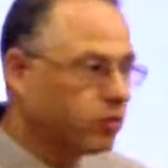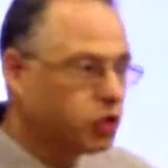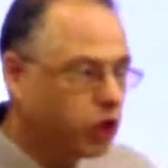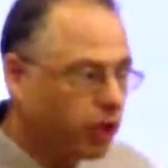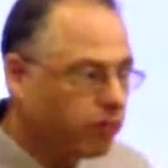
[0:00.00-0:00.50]

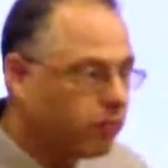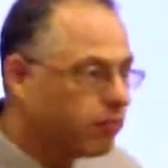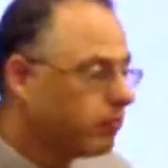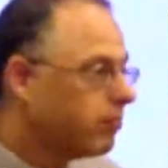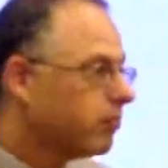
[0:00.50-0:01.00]
gym,
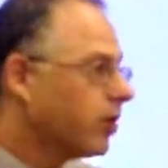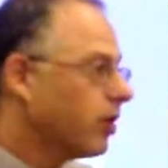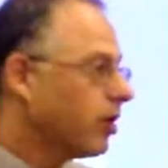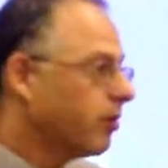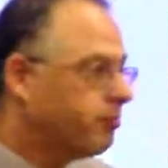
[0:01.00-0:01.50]

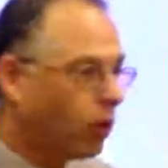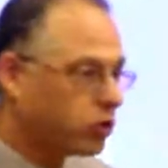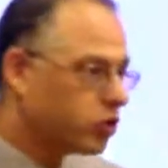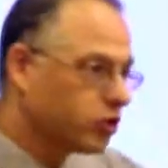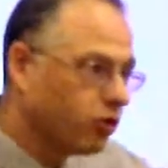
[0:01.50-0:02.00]

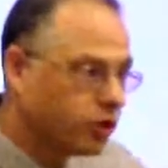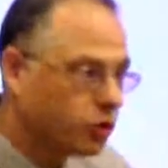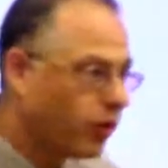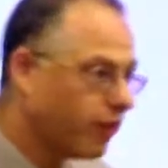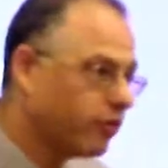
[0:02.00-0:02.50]
boxercise,
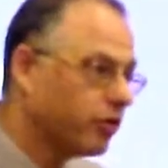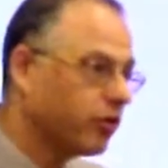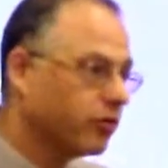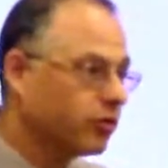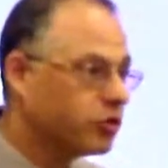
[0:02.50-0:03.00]
or whatever you
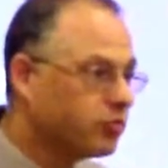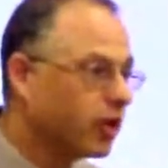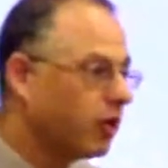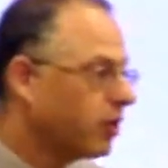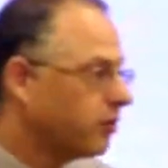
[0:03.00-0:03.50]
do,
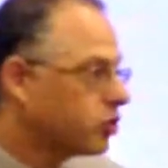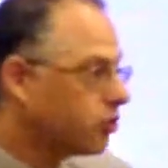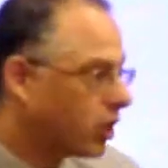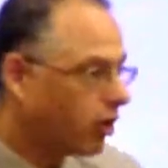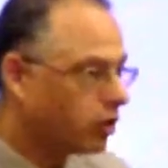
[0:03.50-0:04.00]
any sort
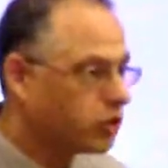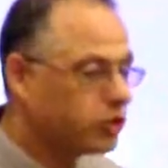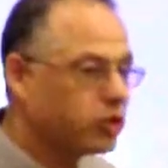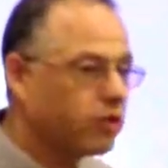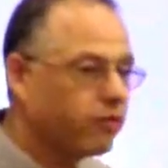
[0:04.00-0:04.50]
of classes
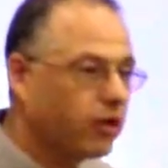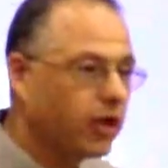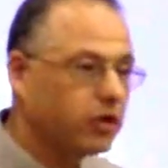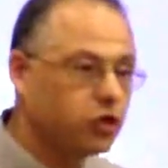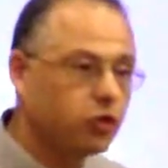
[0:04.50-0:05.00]
and stuff like
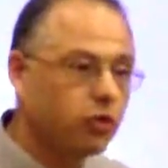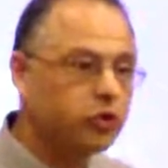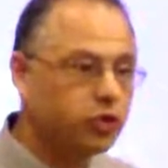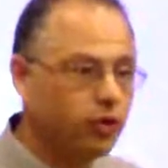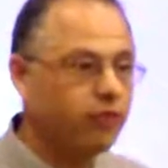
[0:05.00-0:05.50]
that, do
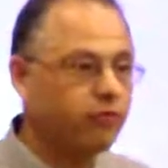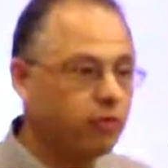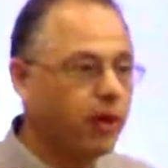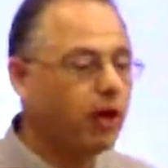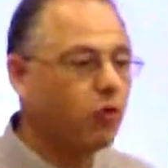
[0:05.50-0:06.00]
not do it for
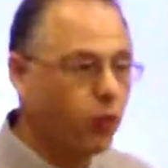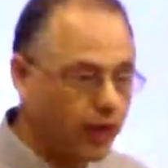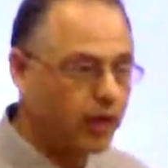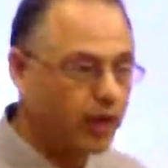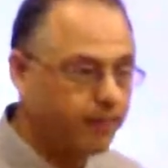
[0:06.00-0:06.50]
about a
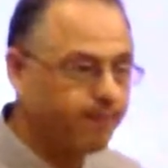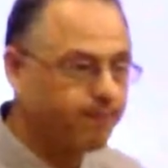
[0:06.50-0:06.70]
week.